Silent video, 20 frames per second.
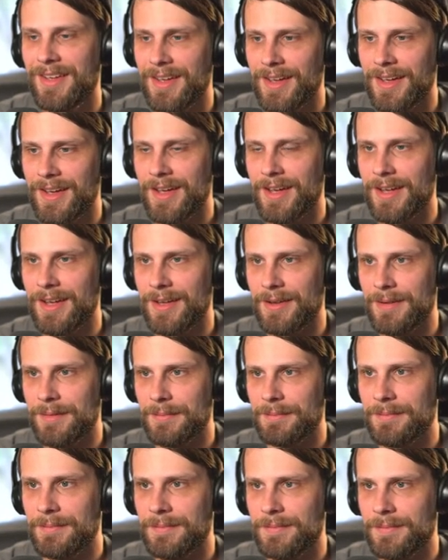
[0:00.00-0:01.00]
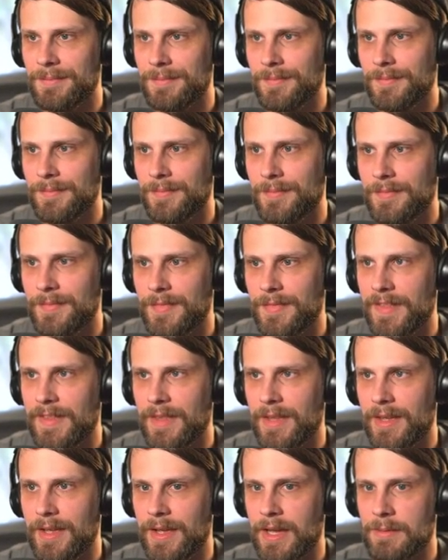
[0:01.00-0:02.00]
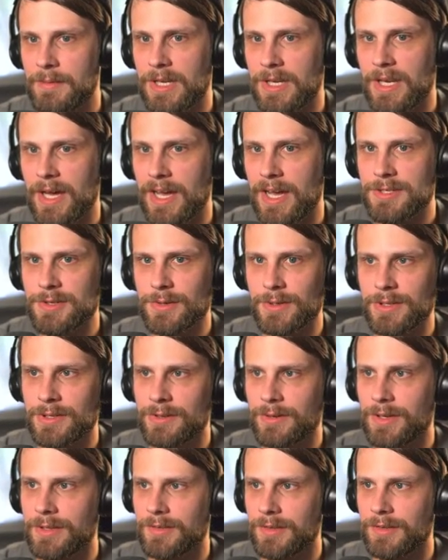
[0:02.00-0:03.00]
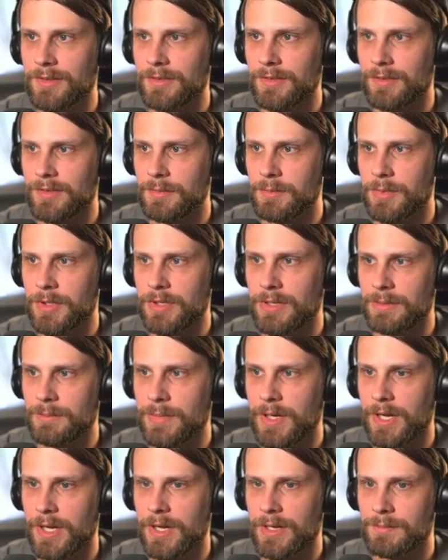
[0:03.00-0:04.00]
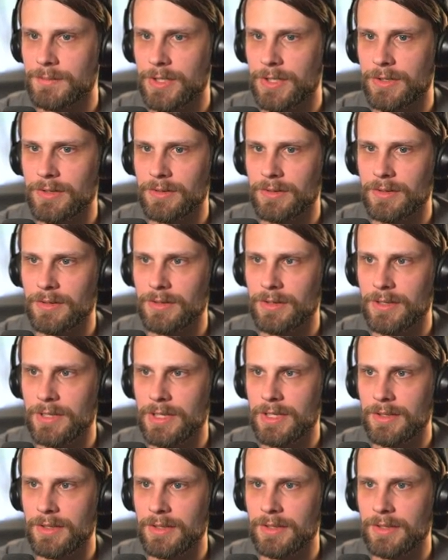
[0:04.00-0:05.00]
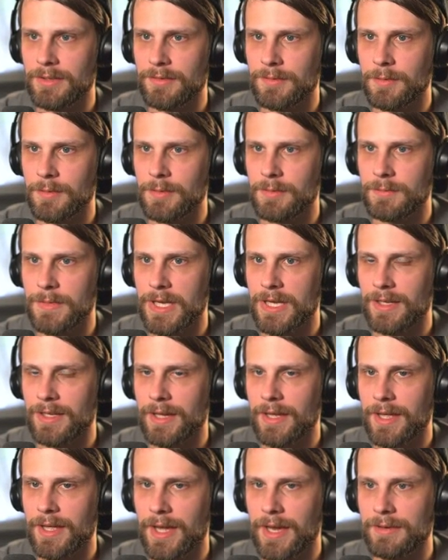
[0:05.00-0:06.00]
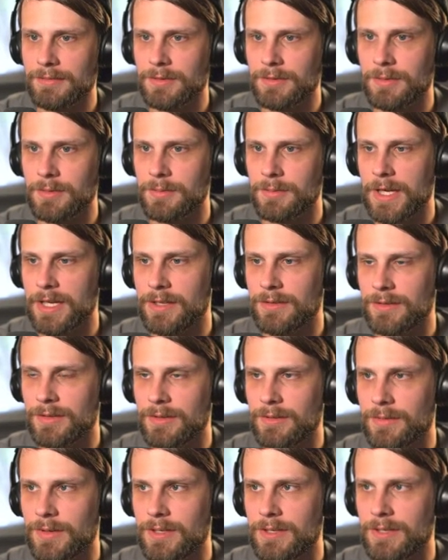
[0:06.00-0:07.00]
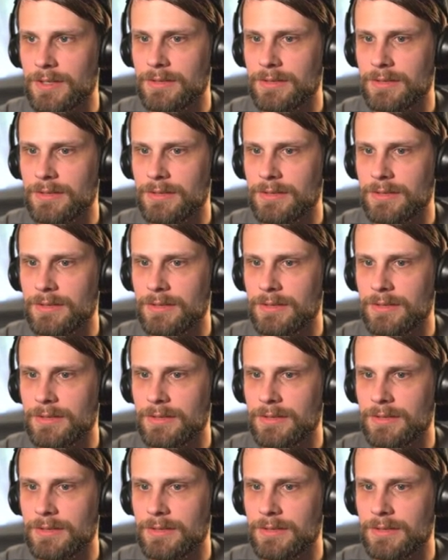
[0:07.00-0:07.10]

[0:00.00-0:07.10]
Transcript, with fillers: I mean, Hydroid Krasis is a pretty bomb card in this format, I have to imagine, right?